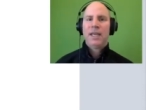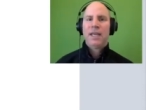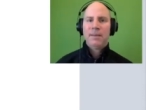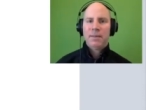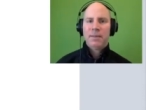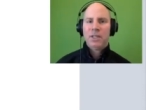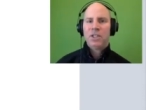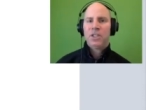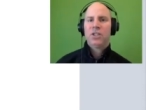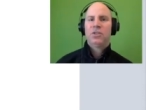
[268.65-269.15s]

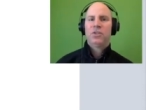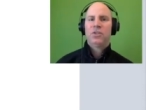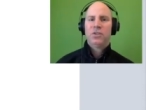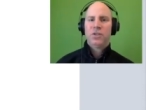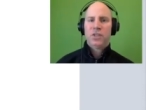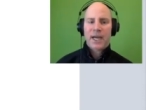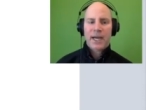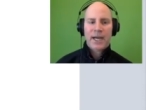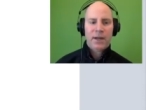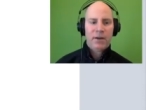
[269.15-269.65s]
images, or
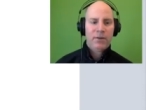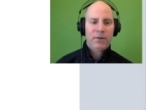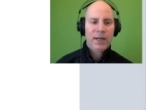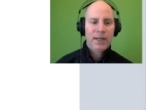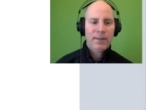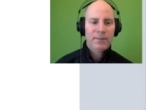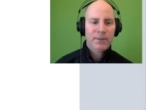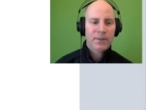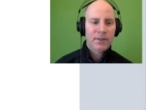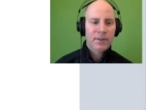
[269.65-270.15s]

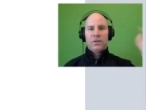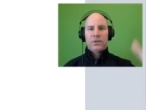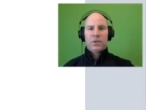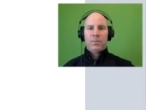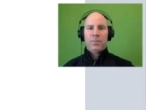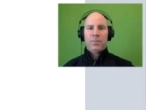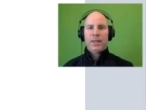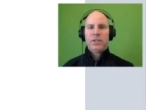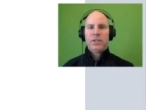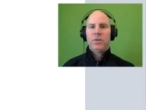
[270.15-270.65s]
diagrams. So
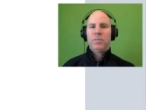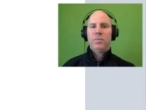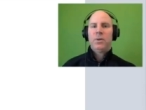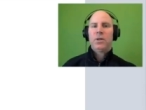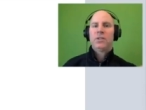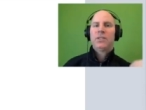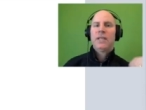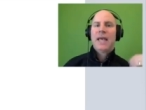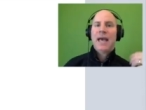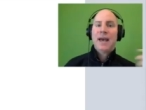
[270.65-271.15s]
picture
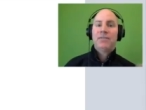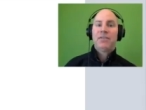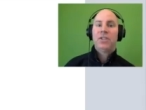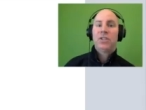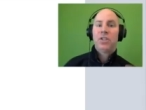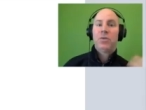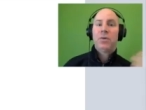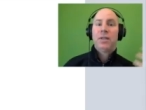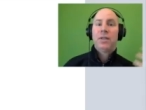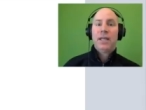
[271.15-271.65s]
books have to
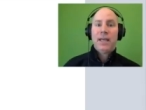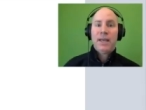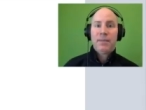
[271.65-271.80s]
do with